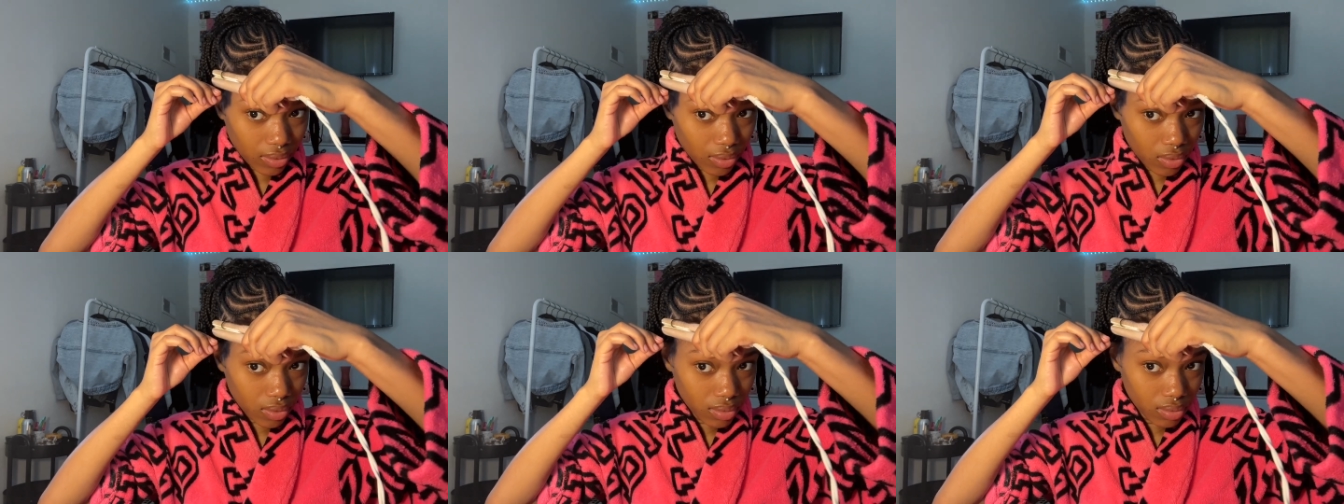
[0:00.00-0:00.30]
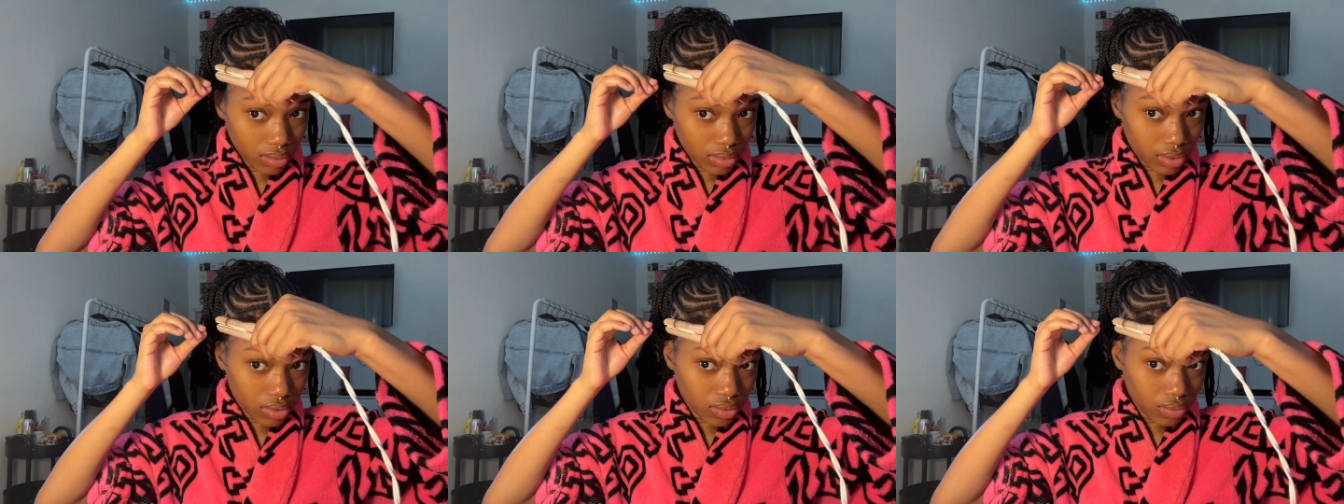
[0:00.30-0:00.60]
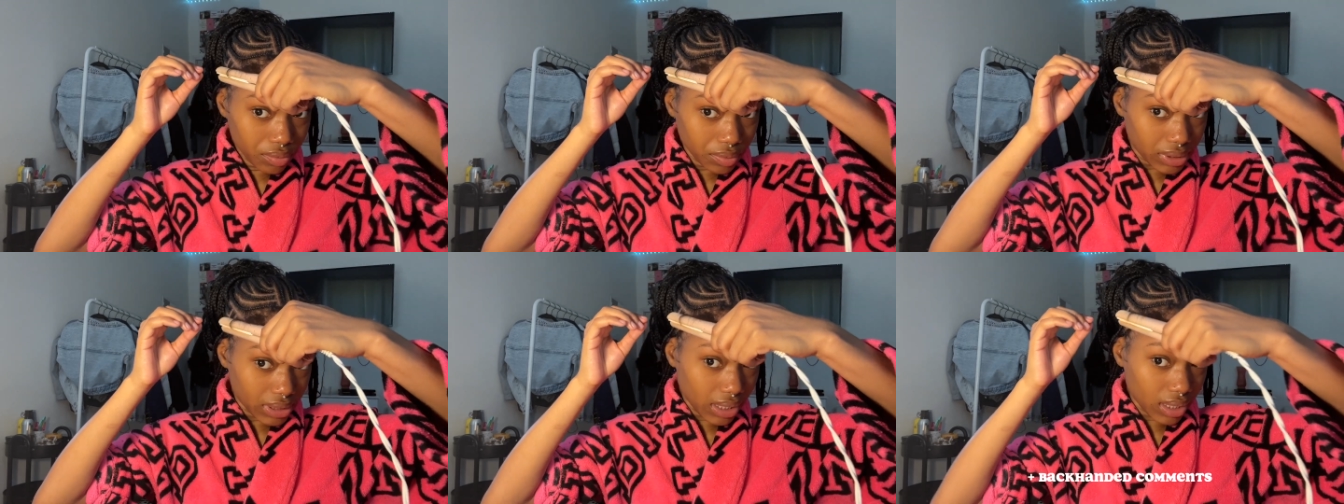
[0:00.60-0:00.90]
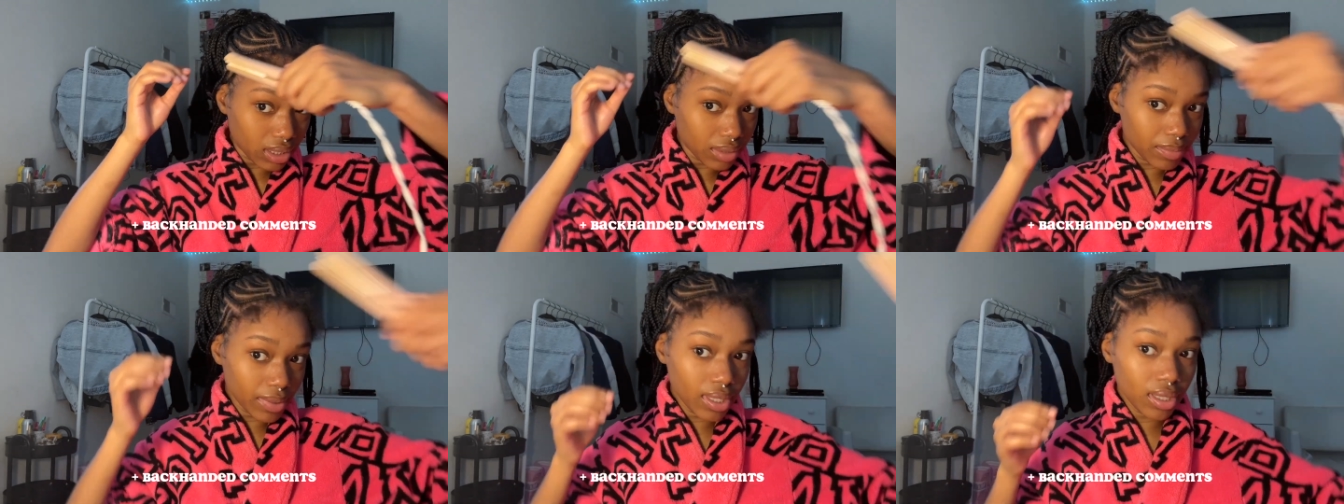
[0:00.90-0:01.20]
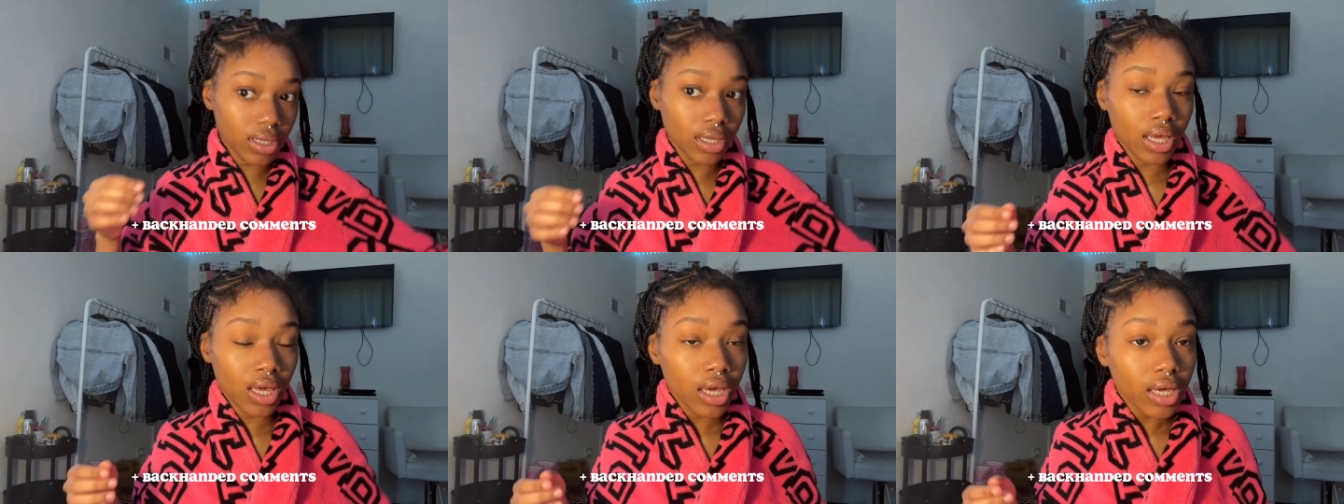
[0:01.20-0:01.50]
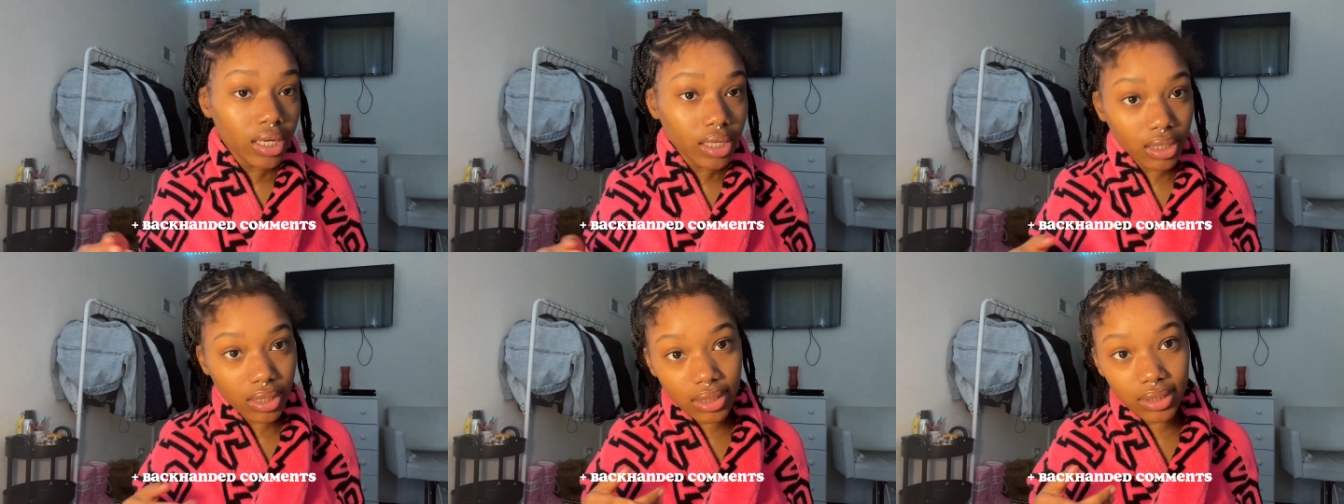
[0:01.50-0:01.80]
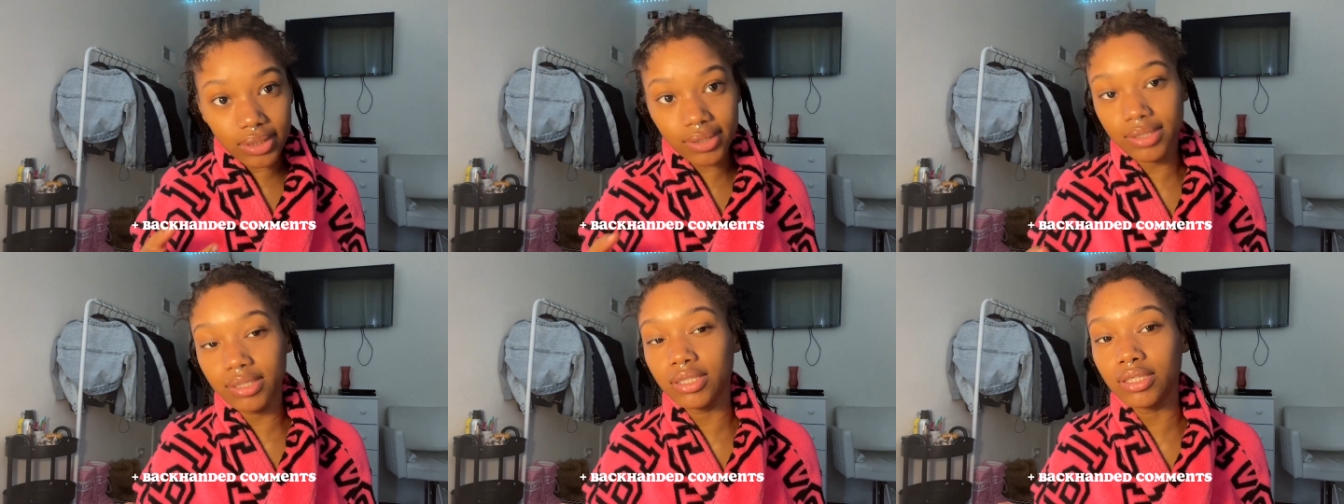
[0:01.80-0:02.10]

Who you were telling me cause